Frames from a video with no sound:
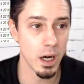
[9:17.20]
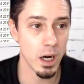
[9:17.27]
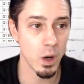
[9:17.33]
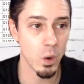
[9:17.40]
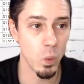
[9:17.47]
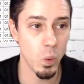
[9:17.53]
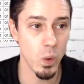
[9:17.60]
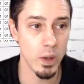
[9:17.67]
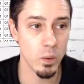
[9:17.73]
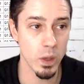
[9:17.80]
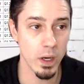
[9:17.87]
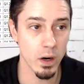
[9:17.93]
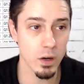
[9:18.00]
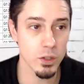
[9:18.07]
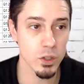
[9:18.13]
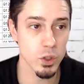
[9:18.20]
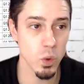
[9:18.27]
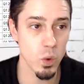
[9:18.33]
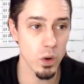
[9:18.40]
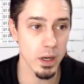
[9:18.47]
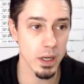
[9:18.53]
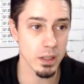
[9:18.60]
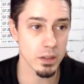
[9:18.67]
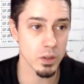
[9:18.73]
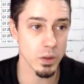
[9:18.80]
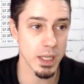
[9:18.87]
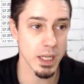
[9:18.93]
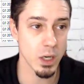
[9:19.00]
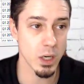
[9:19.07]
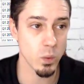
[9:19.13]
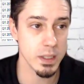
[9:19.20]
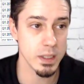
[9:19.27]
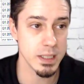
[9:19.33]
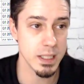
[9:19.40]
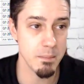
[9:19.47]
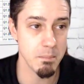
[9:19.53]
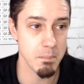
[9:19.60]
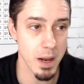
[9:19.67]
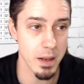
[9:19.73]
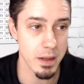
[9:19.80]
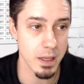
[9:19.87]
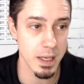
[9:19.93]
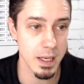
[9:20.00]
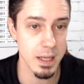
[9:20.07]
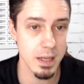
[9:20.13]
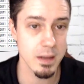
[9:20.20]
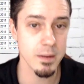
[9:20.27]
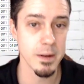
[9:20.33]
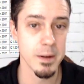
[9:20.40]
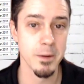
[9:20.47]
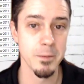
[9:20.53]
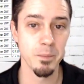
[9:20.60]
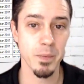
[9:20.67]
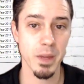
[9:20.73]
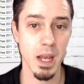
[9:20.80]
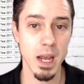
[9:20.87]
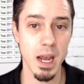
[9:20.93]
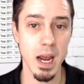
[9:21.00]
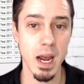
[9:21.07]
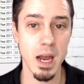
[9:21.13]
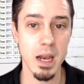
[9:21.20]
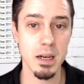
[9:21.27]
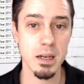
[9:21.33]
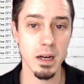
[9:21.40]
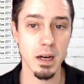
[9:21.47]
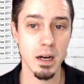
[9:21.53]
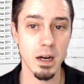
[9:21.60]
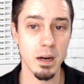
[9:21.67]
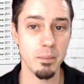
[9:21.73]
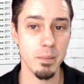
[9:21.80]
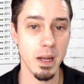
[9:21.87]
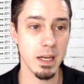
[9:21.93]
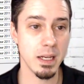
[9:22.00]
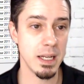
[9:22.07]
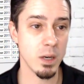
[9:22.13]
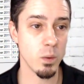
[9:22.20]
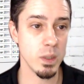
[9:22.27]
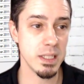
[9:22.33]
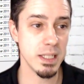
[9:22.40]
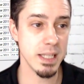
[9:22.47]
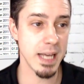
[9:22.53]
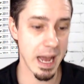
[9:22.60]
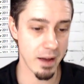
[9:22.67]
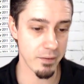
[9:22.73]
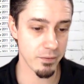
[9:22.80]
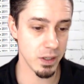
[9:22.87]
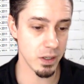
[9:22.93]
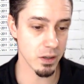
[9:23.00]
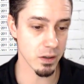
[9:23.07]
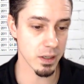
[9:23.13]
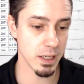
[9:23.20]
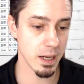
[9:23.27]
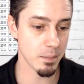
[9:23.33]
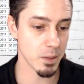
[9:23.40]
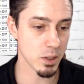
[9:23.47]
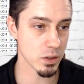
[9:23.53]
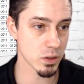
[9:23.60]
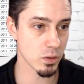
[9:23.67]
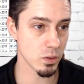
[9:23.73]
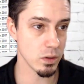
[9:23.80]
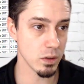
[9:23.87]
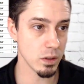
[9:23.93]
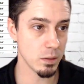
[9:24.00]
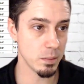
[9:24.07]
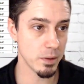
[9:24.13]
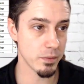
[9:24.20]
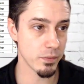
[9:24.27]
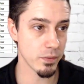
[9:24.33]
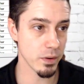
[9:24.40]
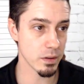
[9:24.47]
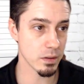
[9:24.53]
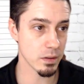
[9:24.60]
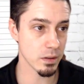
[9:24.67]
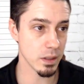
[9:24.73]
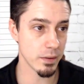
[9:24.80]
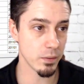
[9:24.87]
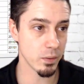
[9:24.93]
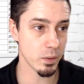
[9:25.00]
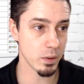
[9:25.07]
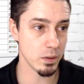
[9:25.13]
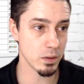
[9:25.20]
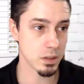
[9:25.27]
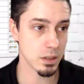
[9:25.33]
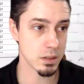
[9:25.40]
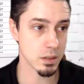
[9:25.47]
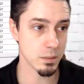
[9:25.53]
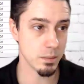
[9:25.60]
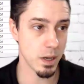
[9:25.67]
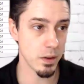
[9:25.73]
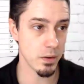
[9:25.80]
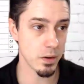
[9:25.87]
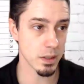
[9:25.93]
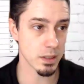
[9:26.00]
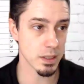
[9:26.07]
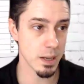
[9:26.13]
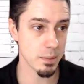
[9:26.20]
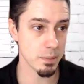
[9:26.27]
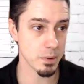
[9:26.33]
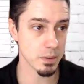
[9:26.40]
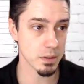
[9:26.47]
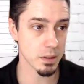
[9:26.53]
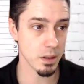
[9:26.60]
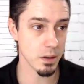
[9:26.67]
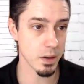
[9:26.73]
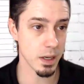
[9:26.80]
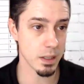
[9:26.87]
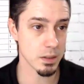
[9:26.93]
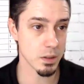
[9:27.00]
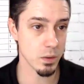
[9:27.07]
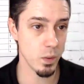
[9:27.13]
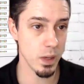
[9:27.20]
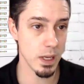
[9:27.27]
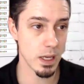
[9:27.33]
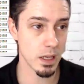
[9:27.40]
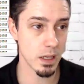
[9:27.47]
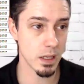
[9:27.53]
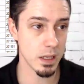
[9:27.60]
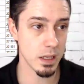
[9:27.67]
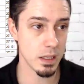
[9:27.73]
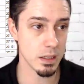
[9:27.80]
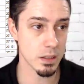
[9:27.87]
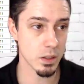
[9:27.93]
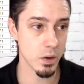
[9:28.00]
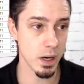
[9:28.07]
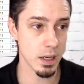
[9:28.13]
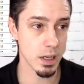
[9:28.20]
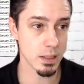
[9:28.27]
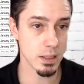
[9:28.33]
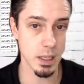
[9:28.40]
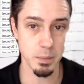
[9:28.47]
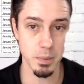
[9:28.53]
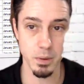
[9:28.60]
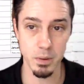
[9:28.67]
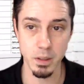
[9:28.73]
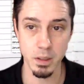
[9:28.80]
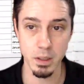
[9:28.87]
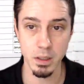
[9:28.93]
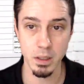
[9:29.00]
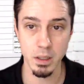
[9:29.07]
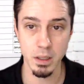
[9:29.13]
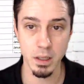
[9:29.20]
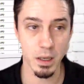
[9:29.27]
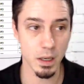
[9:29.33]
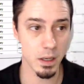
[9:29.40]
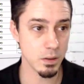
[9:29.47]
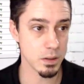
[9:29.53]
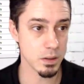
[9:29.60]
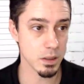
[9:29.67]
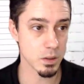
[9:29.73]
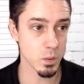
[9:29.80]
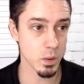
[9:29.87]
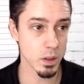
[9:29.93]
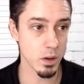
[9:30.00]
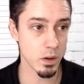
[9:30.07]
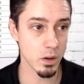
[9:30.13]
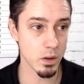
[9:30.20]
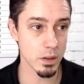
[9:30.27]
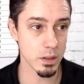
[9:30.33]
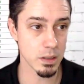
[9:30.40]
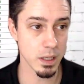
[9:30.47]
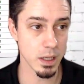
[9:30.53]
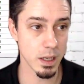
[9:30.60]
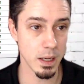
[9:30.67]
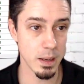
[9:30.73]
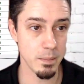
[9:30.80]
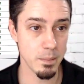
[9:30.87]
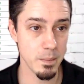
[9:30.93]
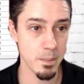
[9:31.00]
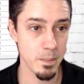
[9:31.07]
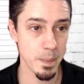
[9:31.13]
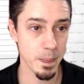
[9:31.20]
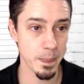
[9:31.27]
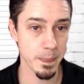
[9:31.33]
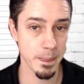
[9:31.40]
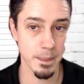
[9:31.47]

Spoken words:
when we are sorting. So here we see month key, and here we see half year key. I'm going to scroll a little bit further to the left. We'll use some other examples. Okay, so week key is a great example. I use this one all the time.